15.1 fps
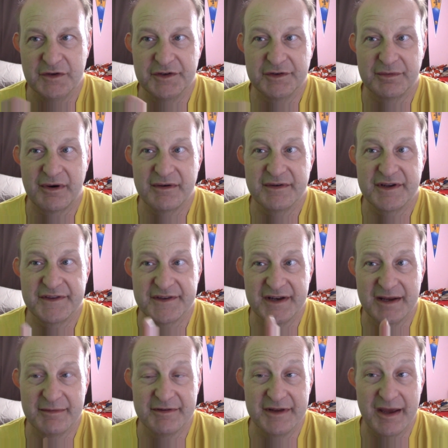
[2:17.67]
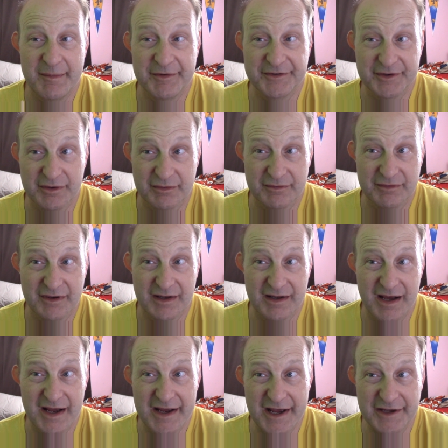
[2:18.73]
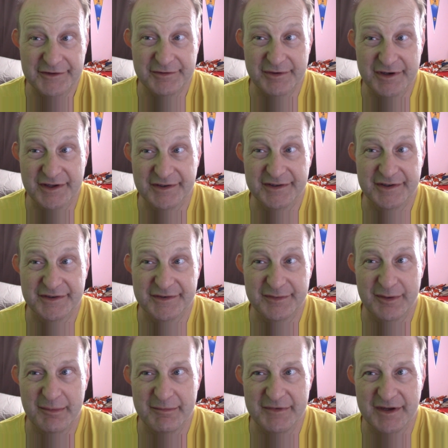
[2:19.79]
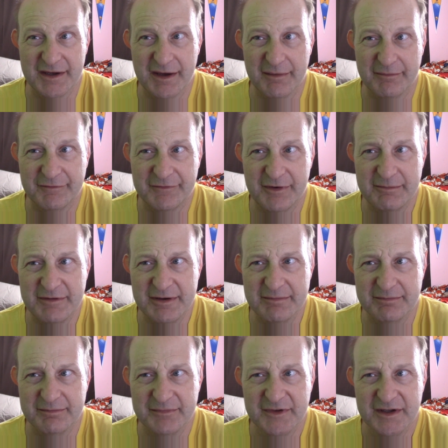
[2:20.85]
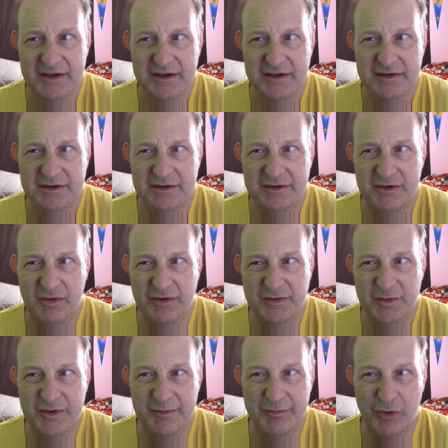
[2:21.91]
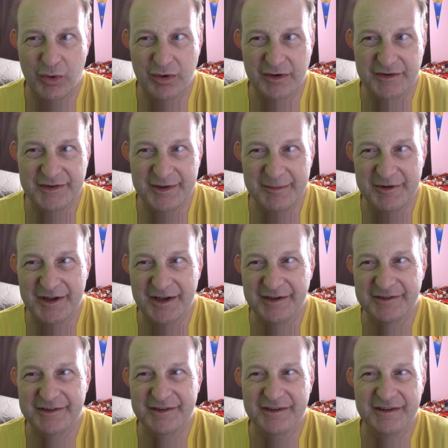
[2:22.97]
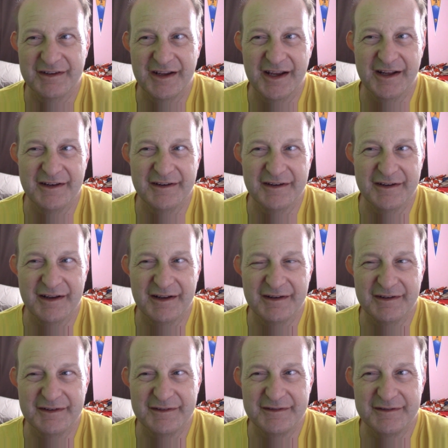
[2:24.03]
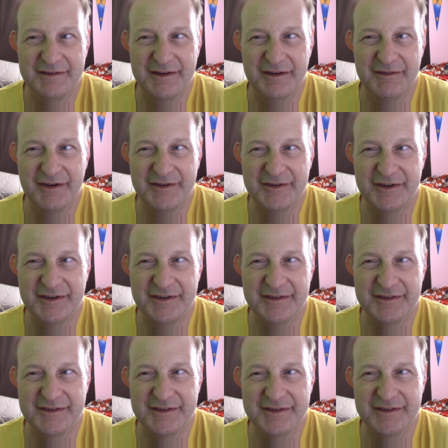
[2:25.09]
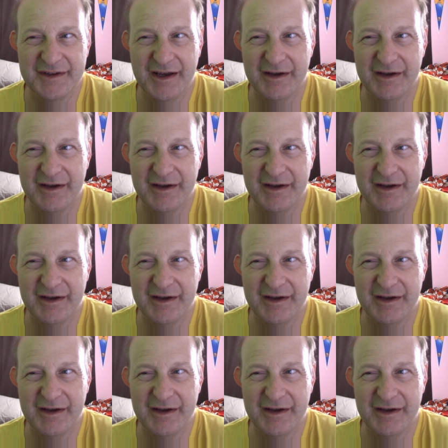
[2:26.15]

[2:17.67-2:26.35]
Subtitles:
is where we get the name of the episode, I Excretus. It's from the from him going to the Borg simulation and eventually he's